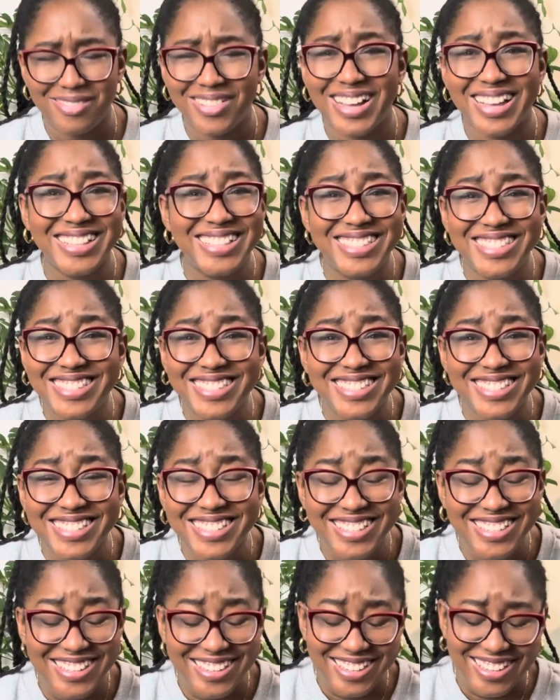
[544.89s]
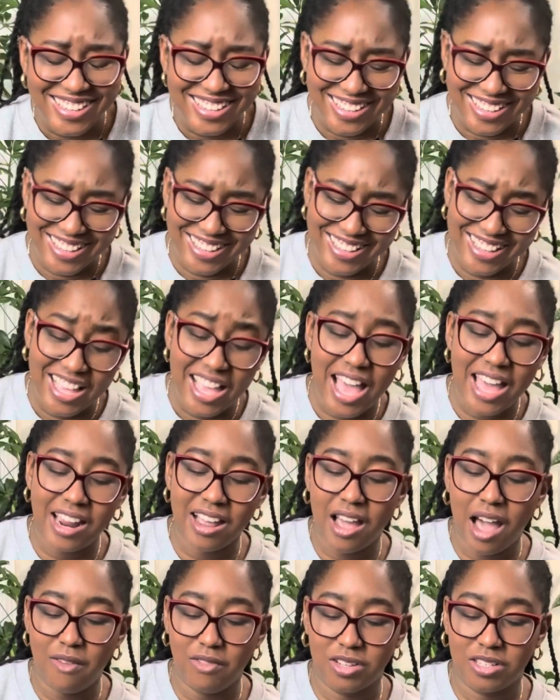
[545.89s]
What? I had a
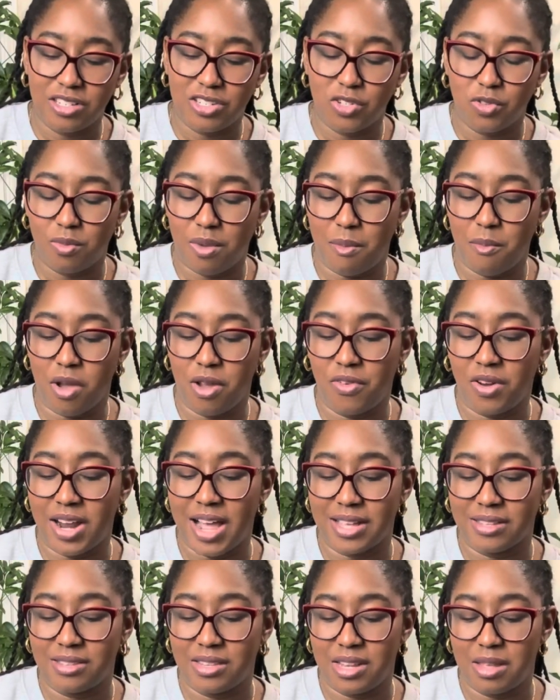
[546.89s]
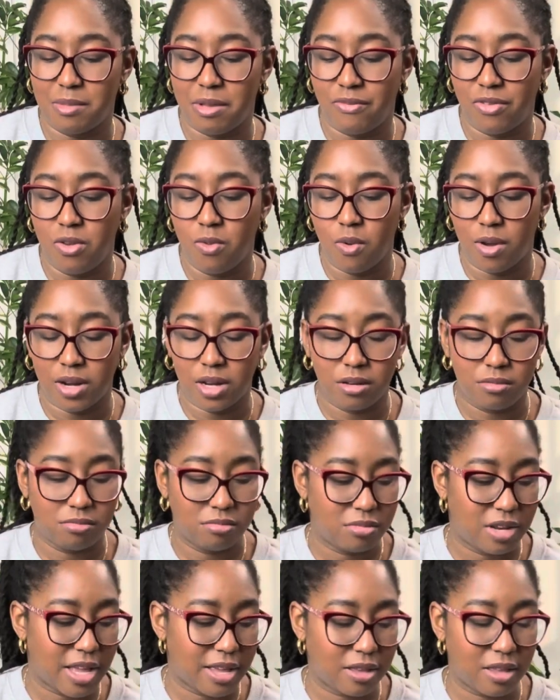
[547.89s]
conversation with my boyfriend asking him if he wanted,
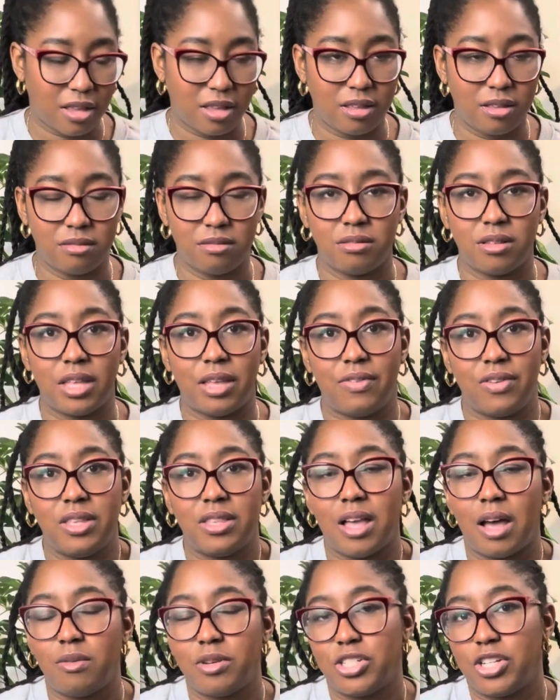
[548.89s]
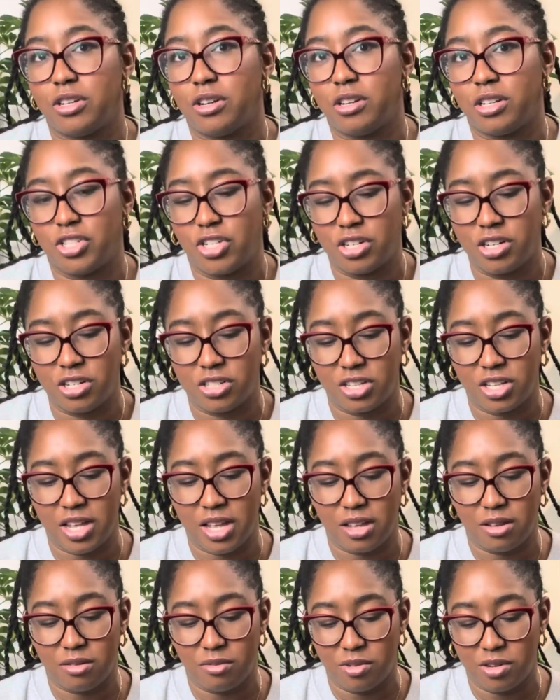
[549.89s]
like, if he thought we should go to church.
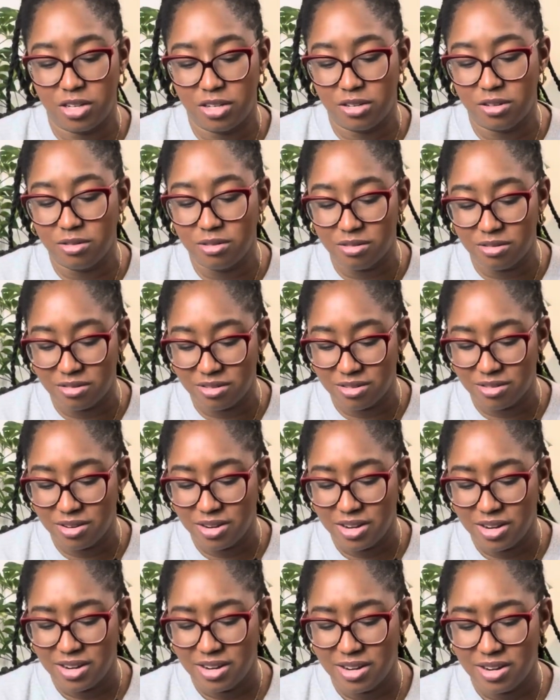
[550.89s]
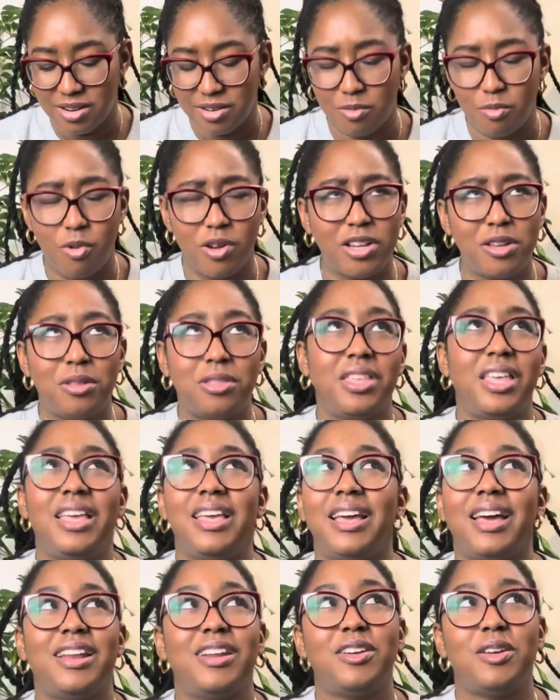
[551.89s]
Like, what do you
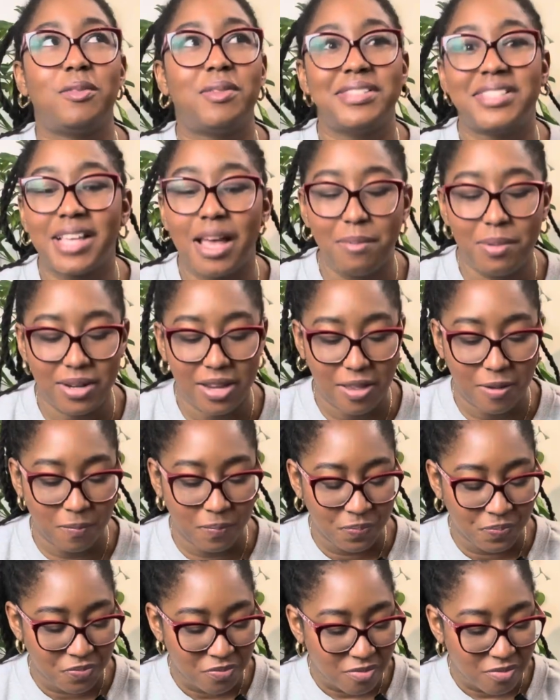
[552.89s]
think? I don't know what's happening.